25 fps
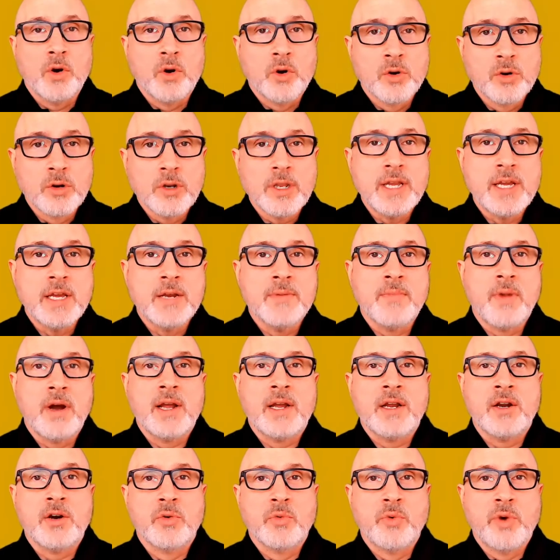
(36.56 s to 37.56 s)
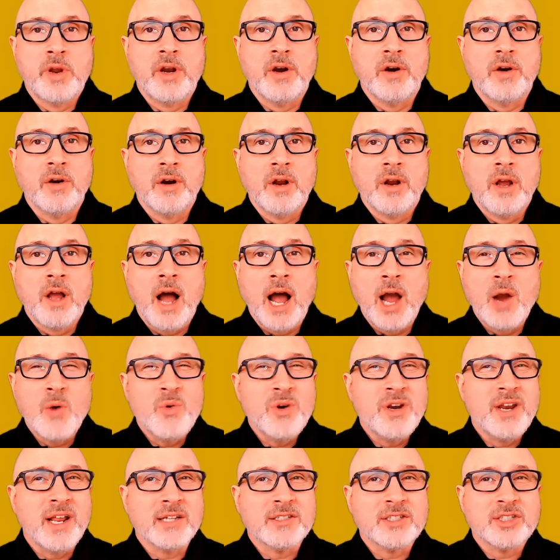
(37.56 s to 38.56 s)
Early in my career, I
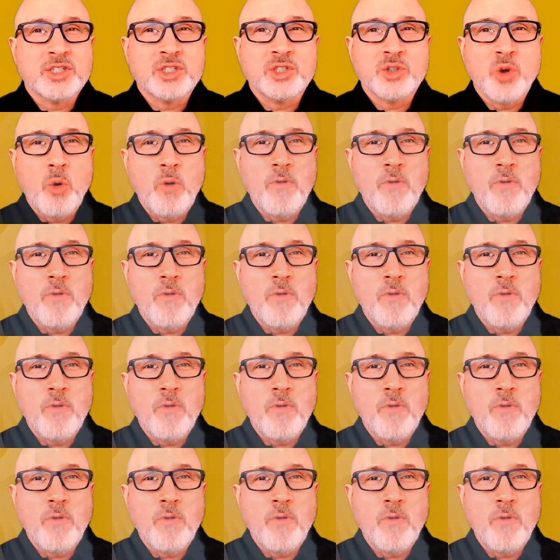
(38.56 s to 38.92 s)
would get so